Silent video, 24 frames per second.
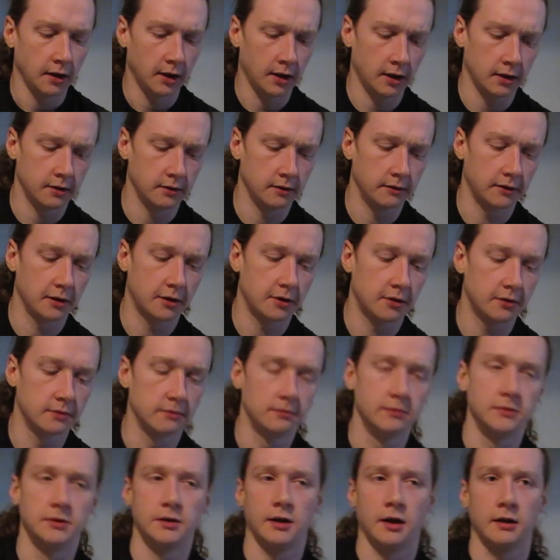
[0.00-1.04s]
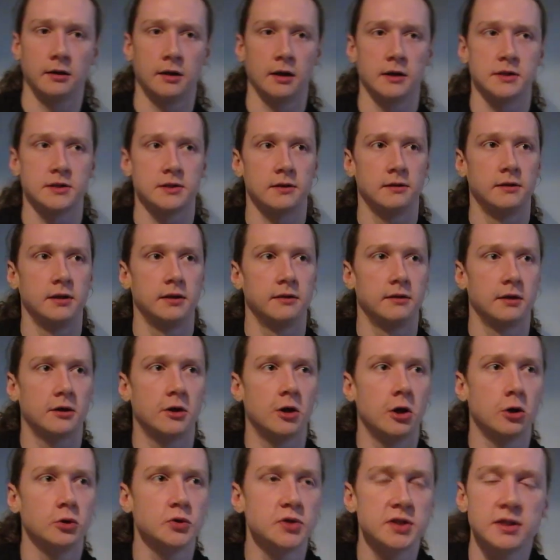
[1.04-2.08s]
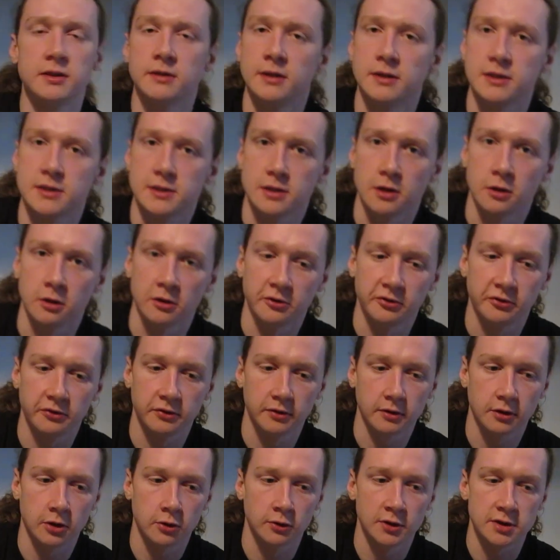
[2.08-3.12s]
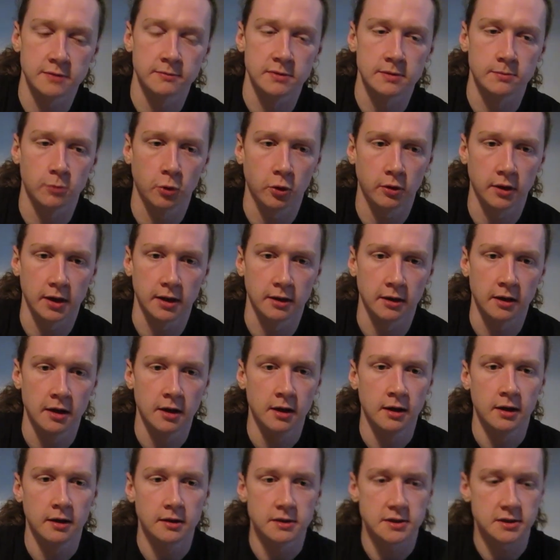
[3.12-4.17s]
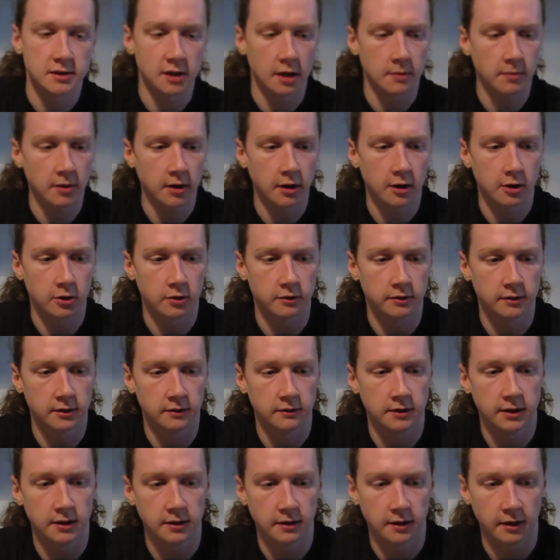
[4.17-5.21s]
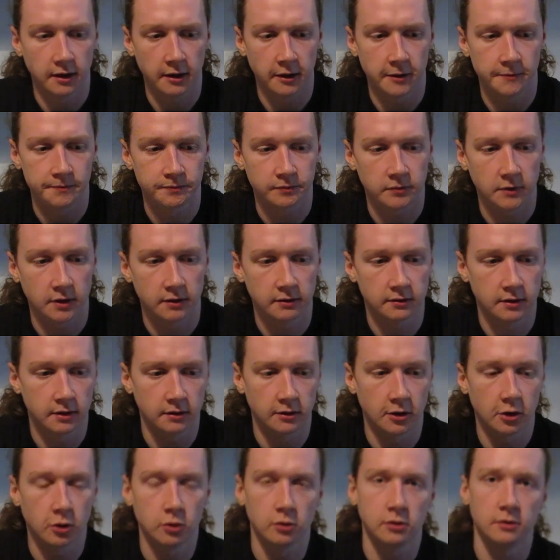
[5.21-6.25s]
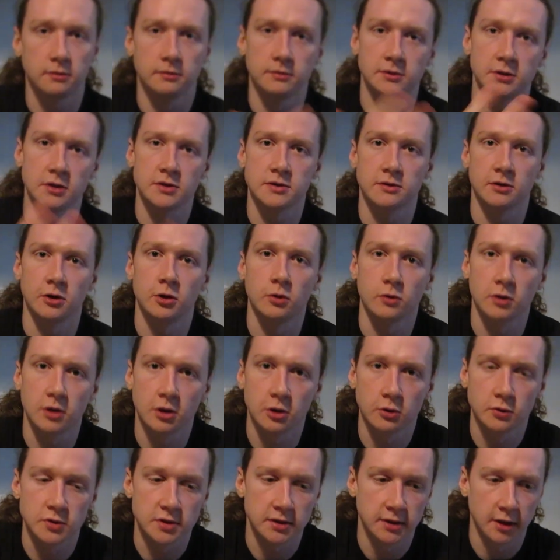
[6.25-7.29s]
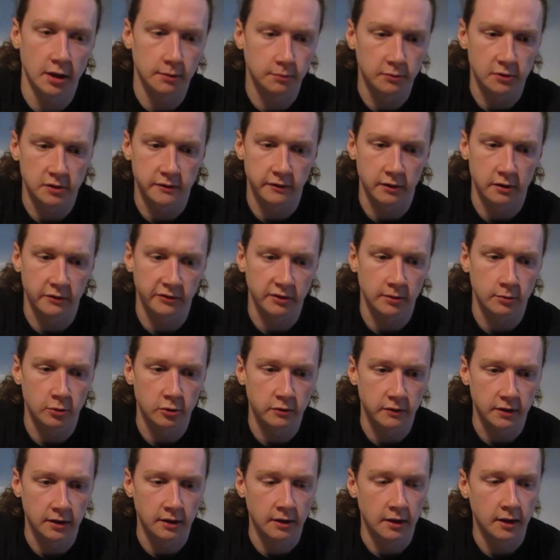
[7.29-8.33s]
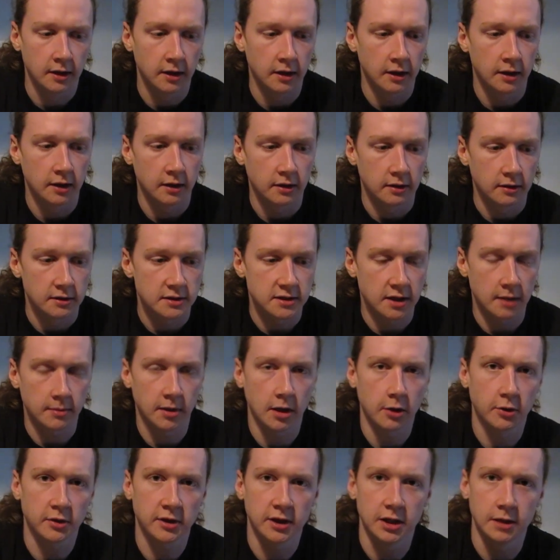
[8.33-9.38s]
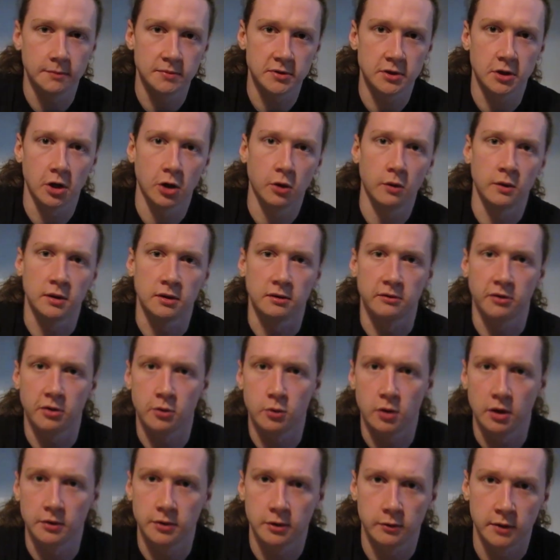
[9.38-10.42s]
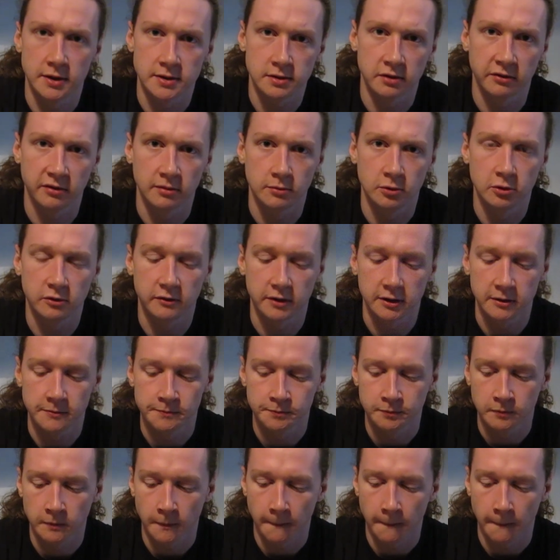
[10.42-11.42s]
and I guess the coziness of Christmas morning, somehow the whole cozy atmosphere of the movie somehow keeps going throughout the rest of the movie.